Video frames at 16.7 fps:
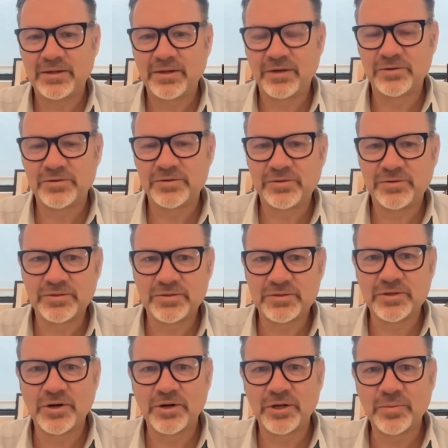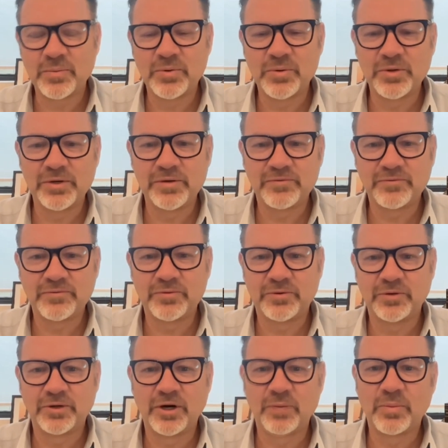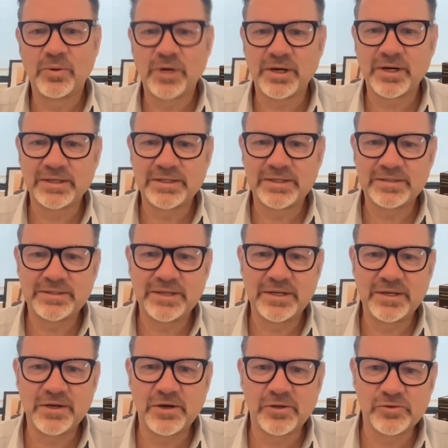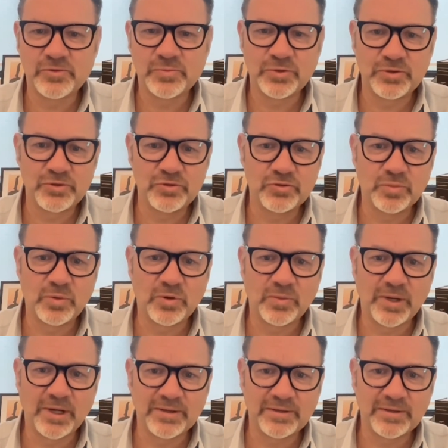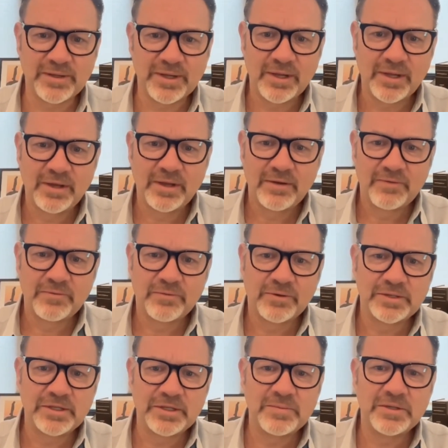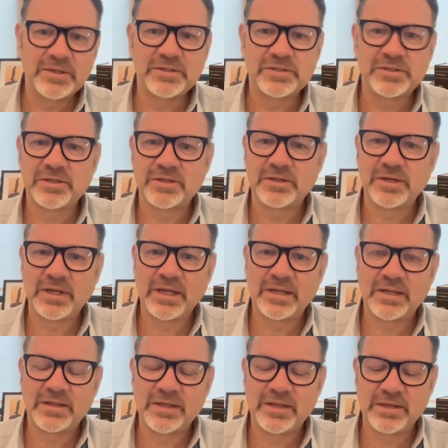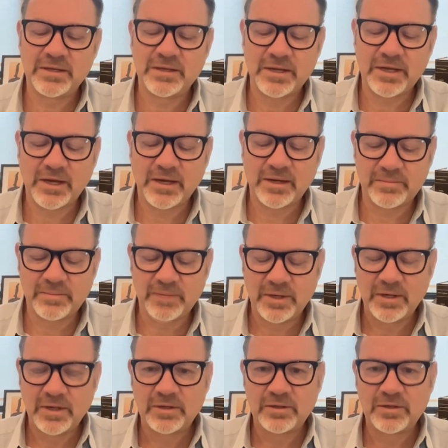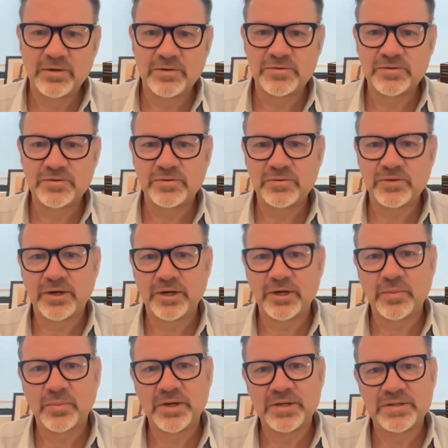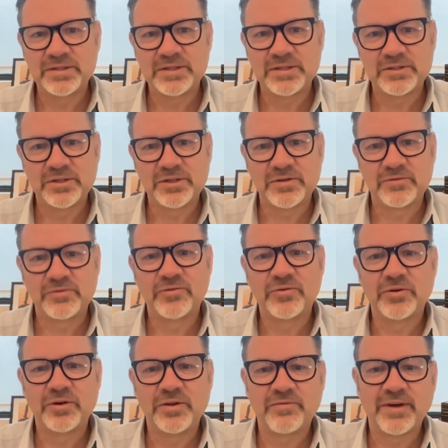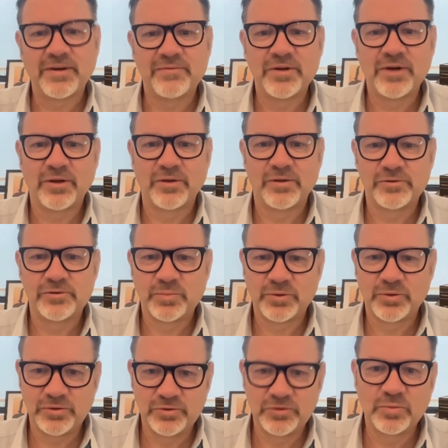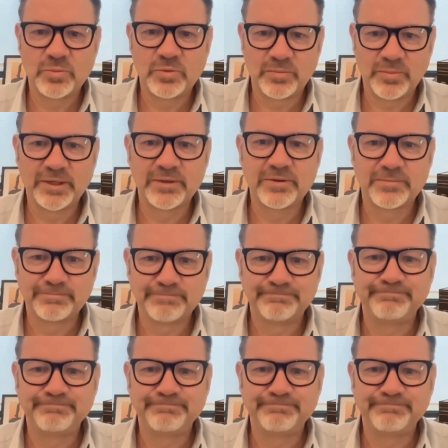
And the starting point for our product is $10 per user per month for our team edition, and then goes to our enterprise edition of $35 per user per month.